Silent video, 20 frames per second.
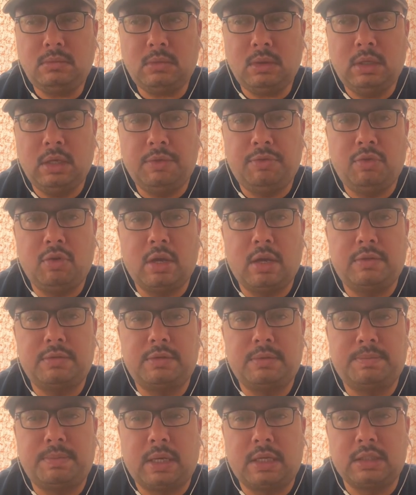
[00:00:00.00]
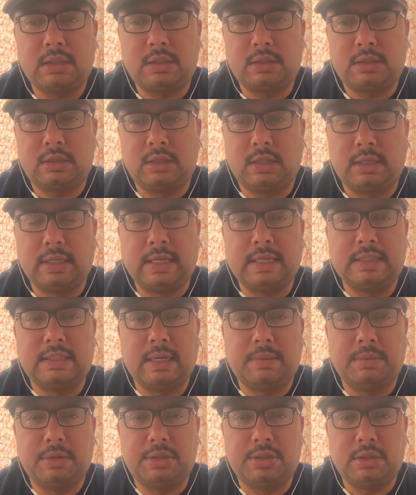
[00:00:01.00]
if you have passed certain
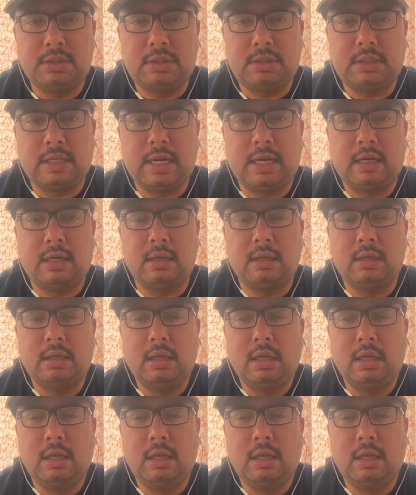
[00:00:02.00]
examinations and